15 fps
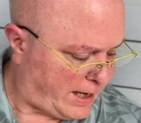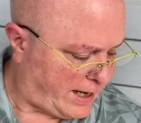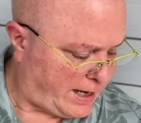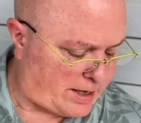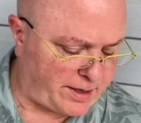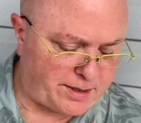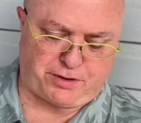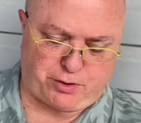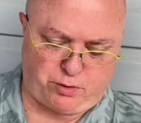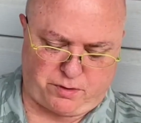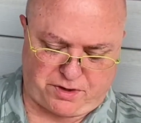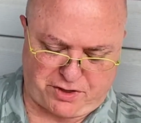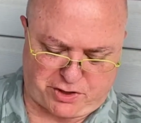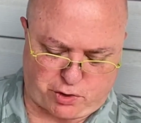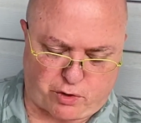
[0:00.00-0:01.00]
And two
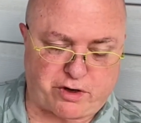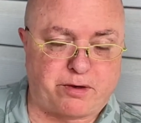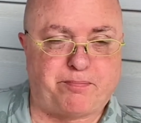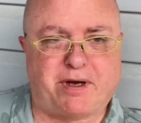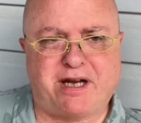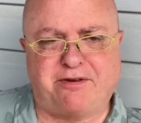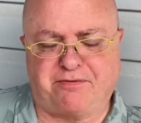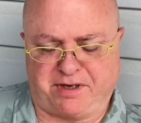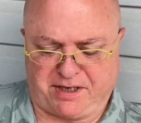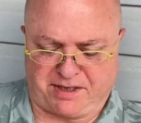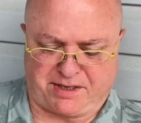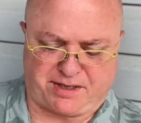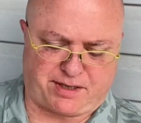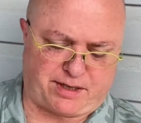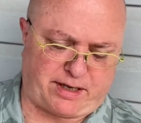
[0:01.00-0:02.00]
of the shorter buddy
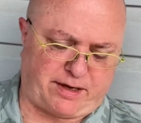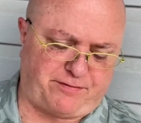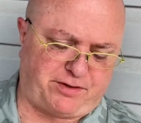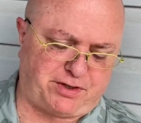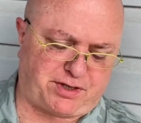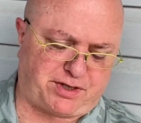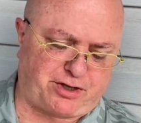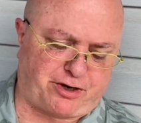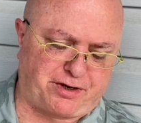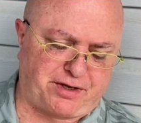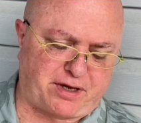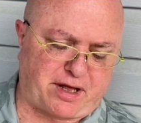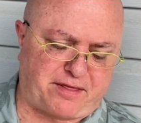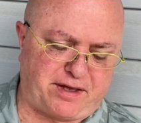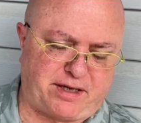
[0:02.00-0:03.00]
reads that I've just
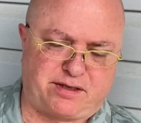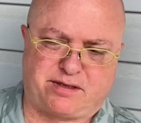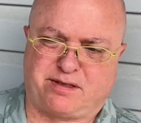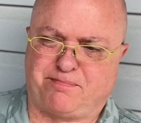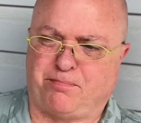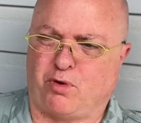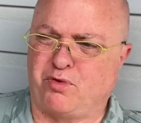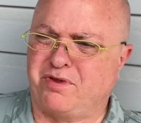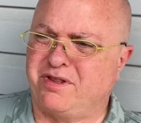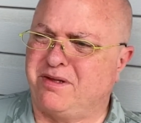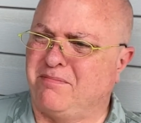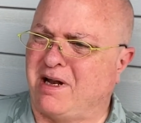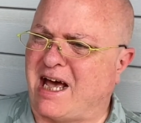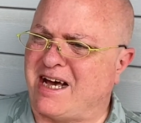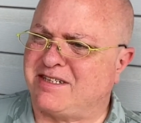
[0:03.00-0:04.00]
started, I think both of
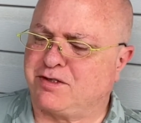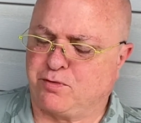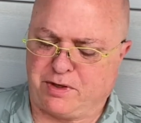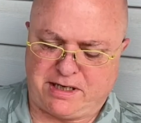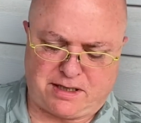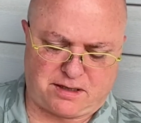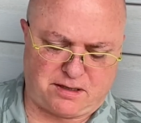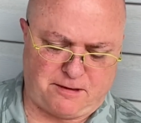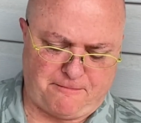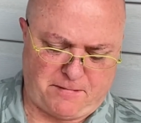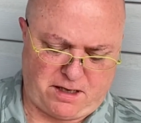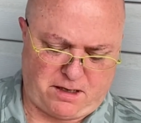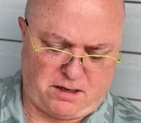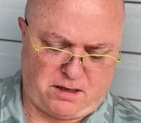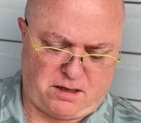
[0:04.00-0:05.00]
them last week.
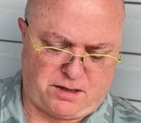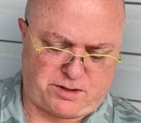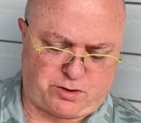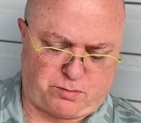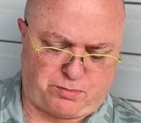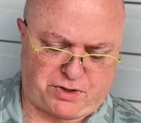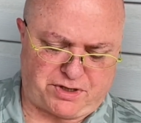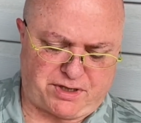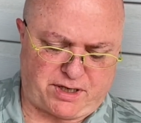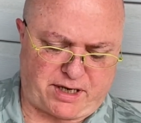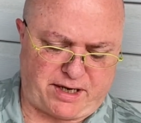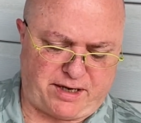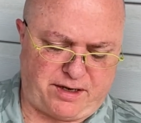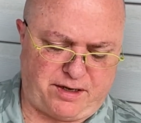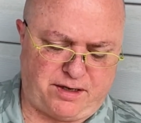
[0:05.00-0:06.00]
So books that
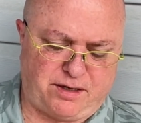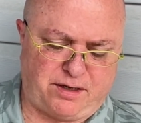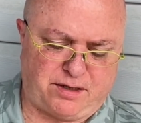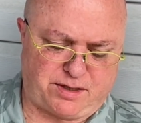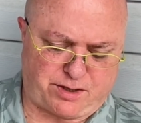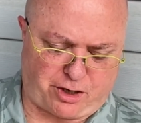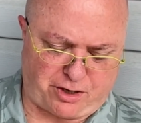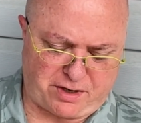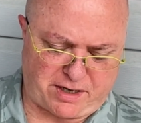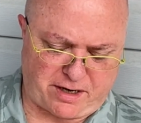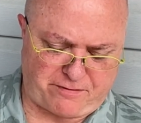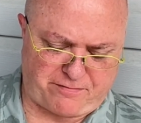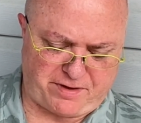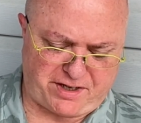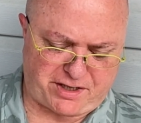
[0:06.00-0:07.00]
I started
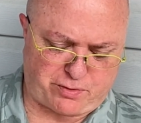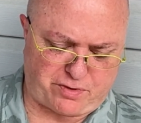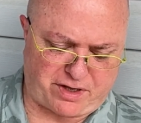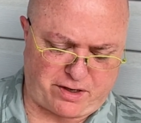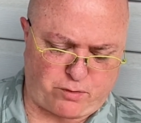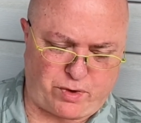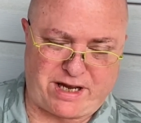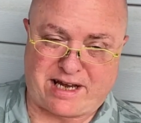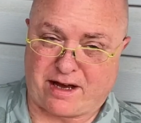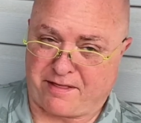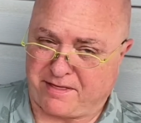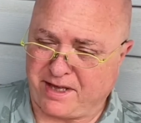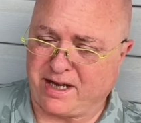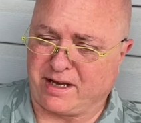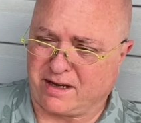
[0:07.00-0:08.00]
and finished within a week, I
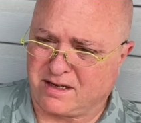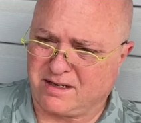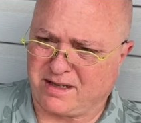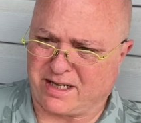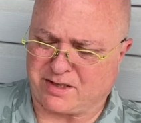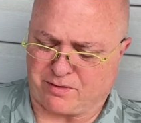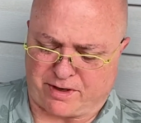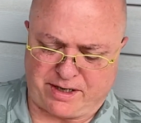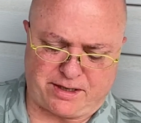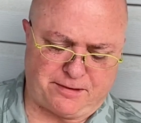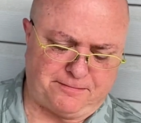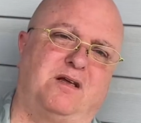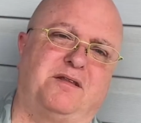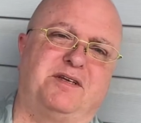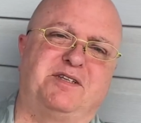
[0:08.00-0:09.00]
think. That's right.
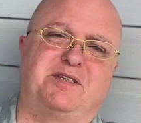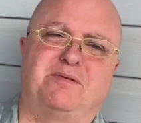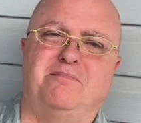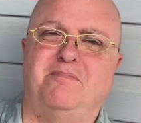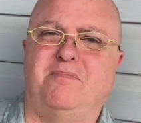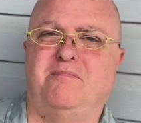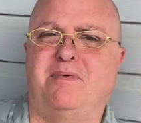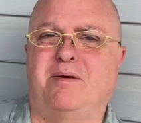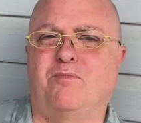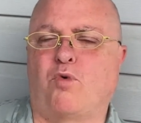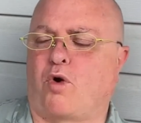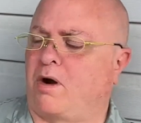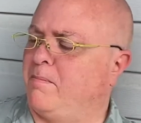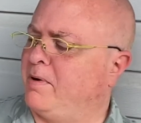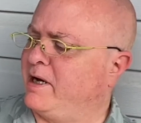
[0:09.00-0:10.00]
Uh, this
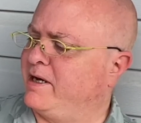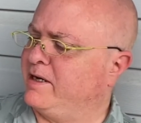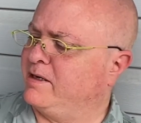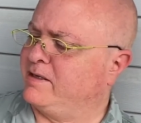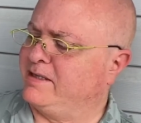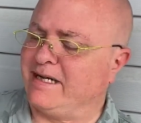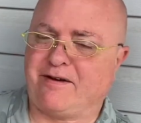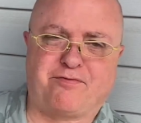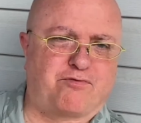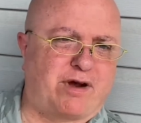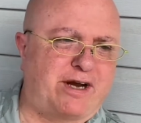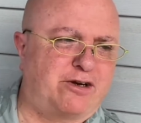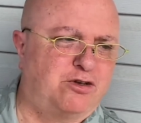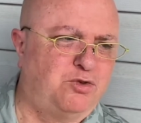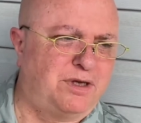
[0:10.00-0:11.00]
memoir by a deaf
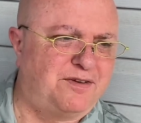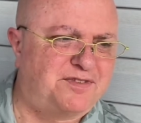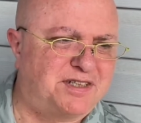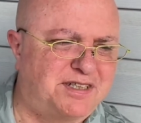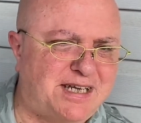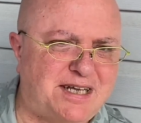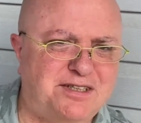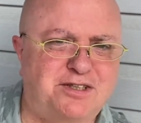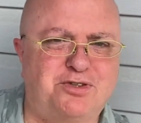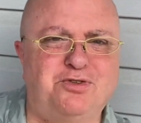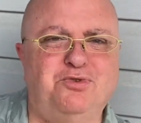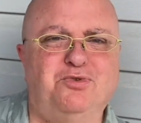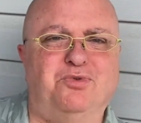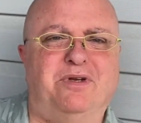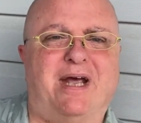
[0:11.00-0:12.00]
writer who lives in
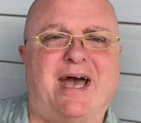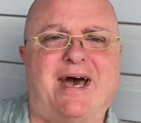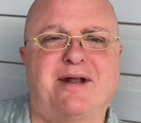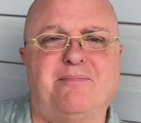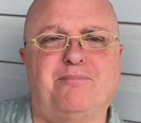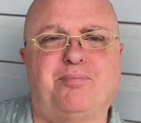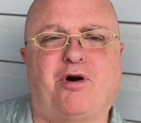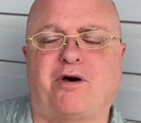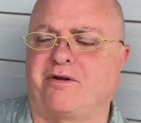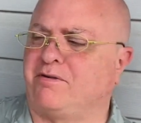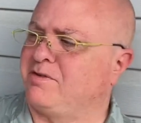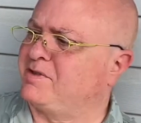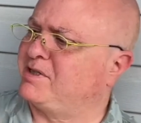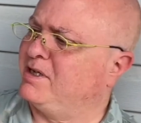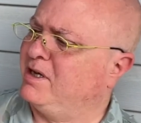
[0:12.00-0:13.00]
Saskatoon, Adam
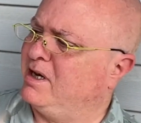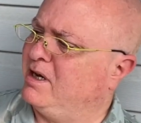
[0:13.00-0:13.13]
Pottle's